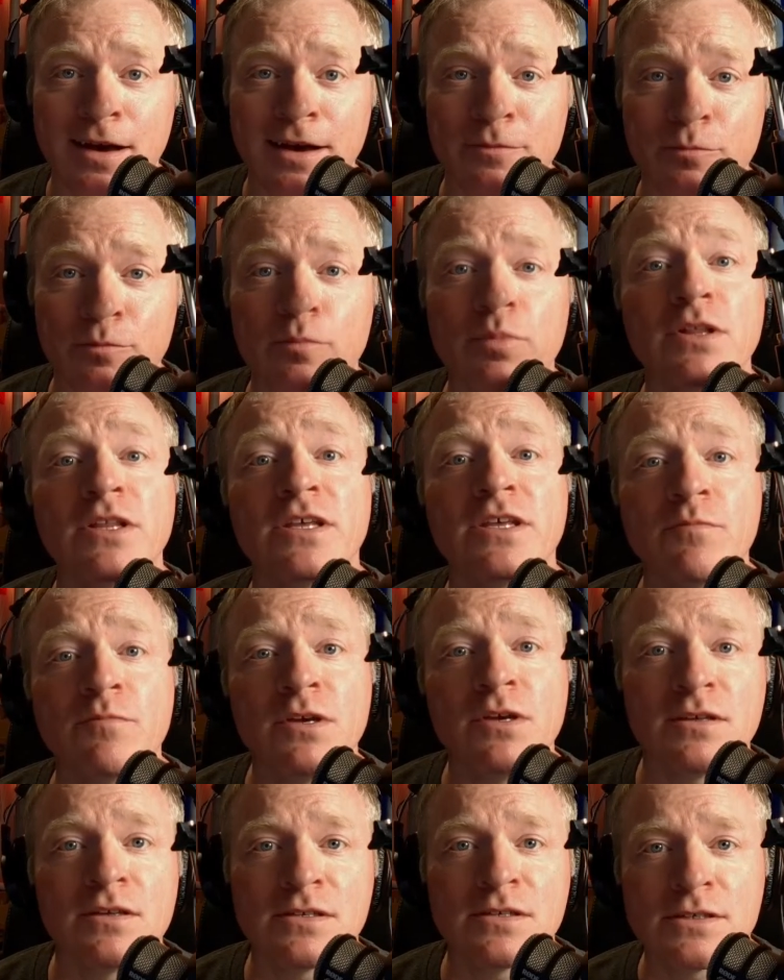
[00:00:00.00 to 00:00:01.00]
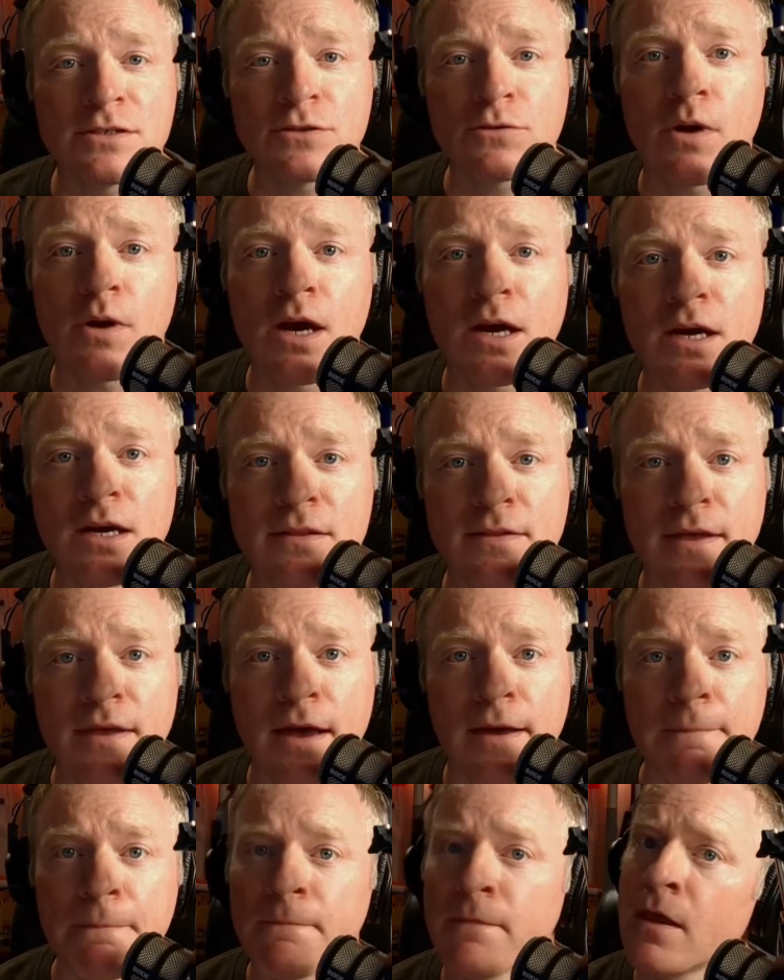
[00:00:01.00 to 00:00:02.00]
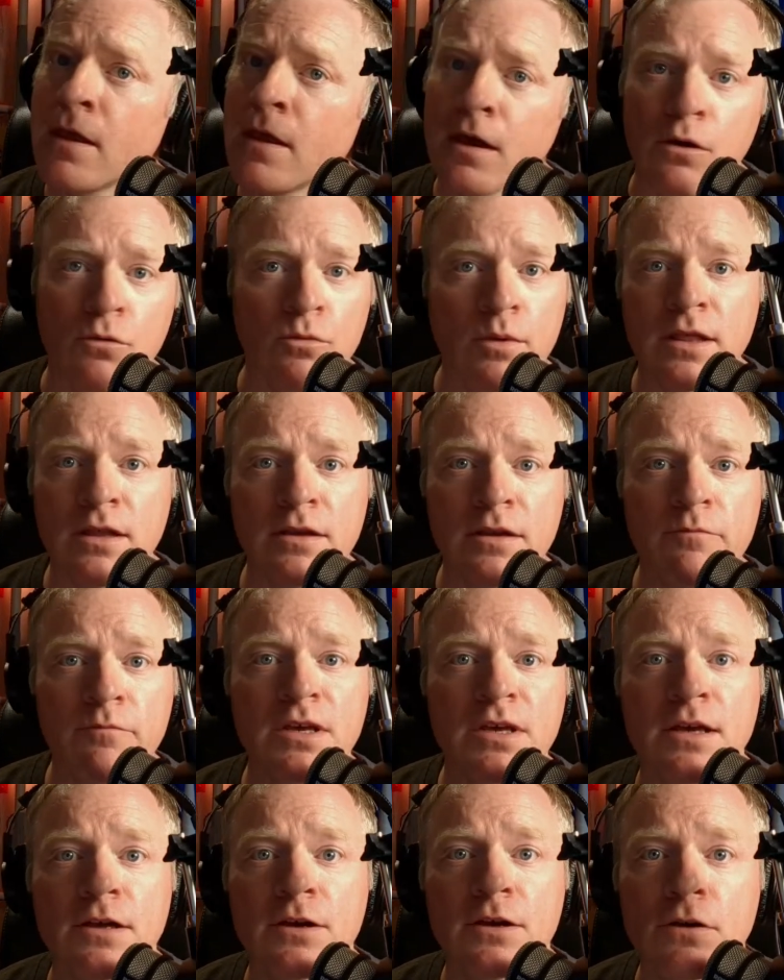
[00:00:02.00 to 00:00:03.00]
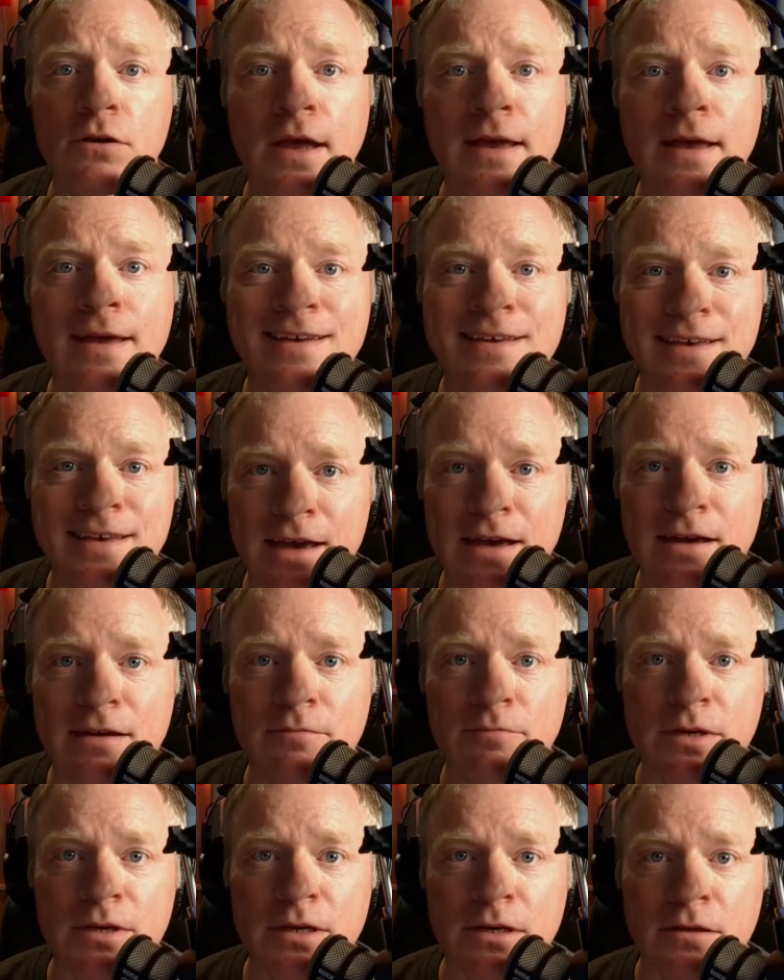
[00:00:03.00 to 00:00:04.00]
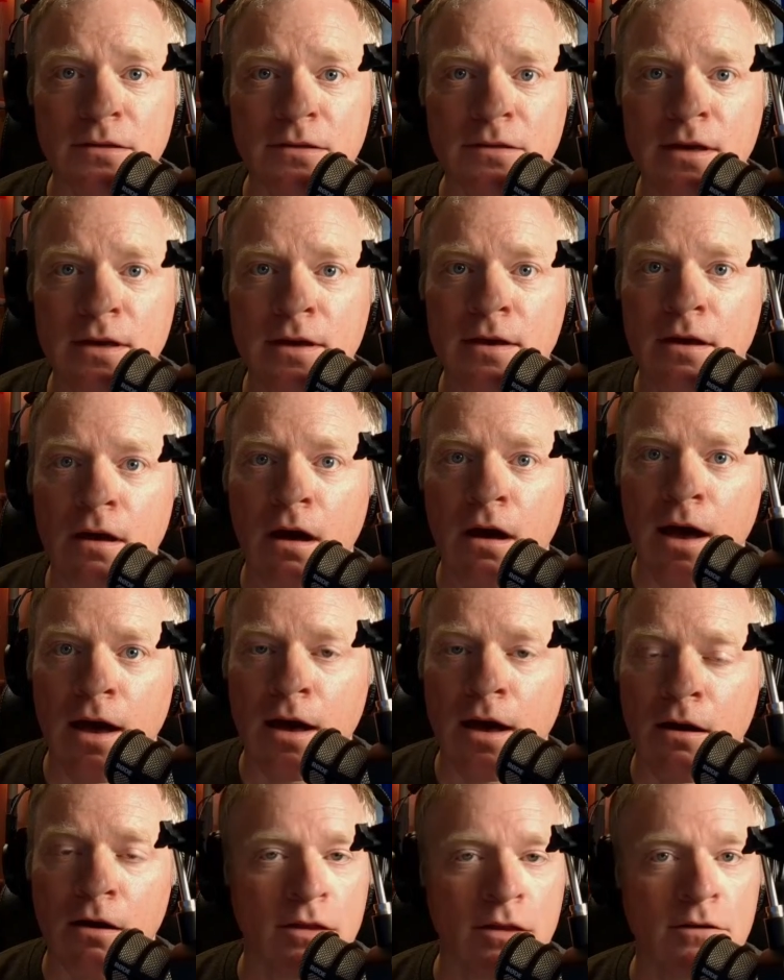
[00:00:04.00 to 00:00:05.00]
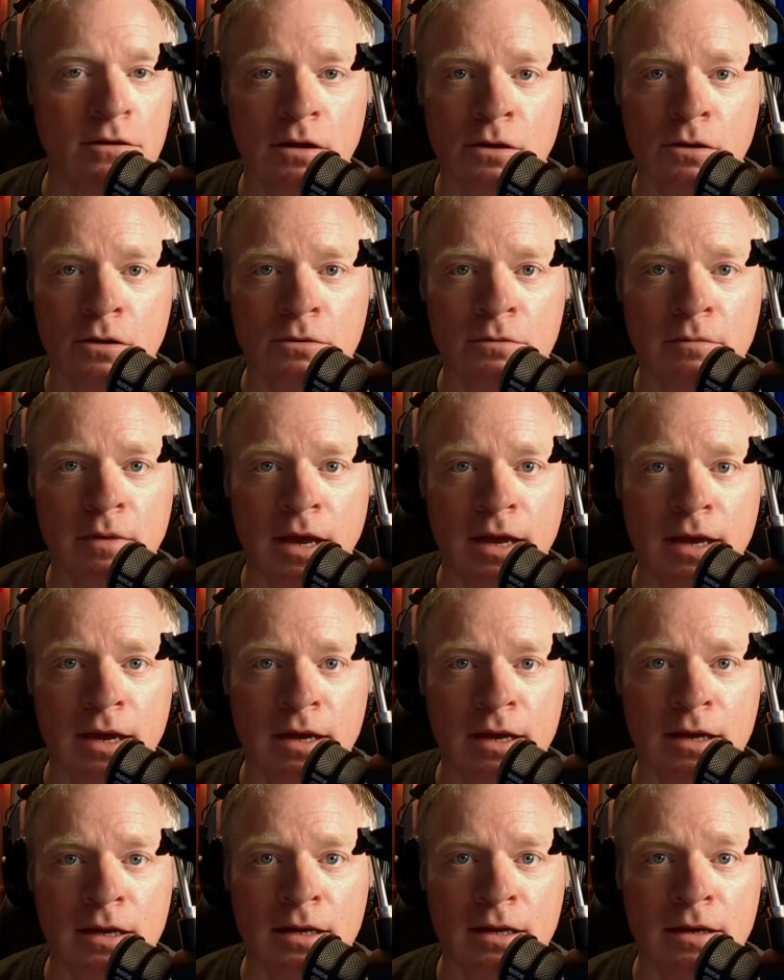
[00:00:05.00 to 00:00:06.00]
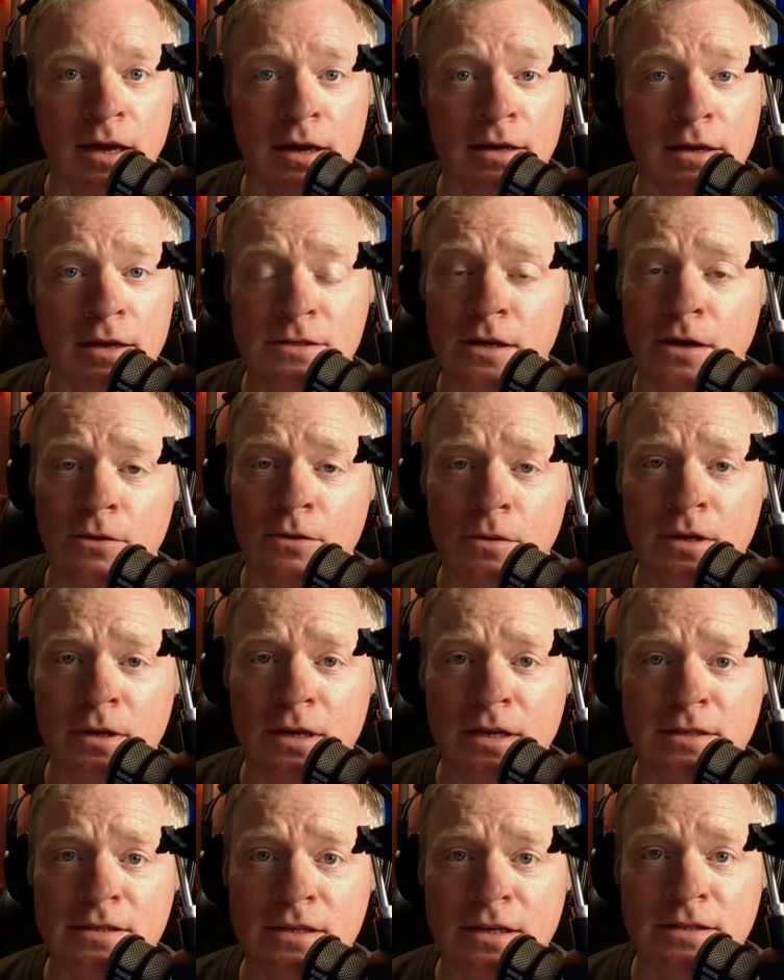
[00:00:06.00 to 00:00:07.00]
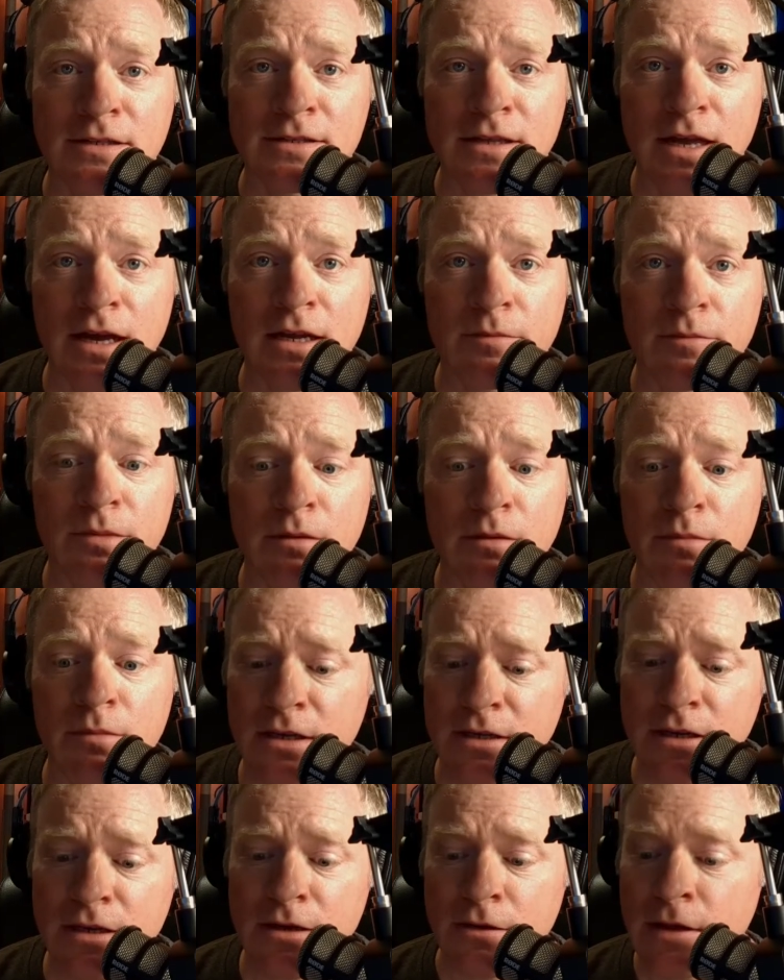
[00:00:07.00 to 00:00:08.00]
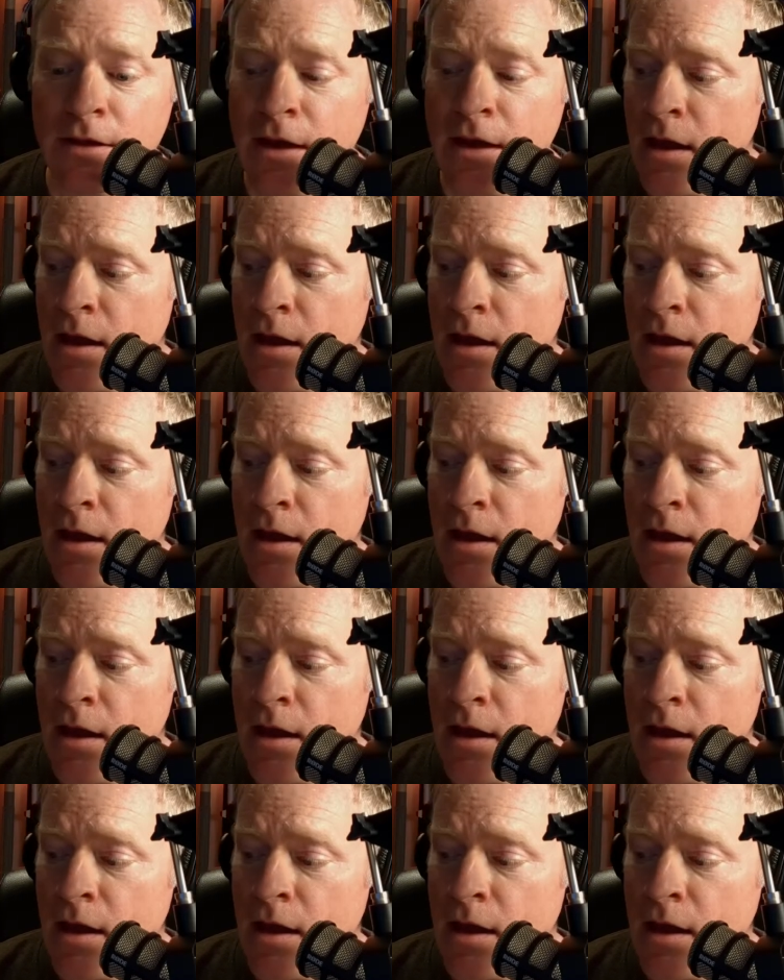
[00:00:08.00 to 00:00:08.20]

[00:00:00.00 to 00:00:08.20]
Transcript: believe me, this is a rocket that a relative beginner can build on their own, and so it's not going to be a big deal.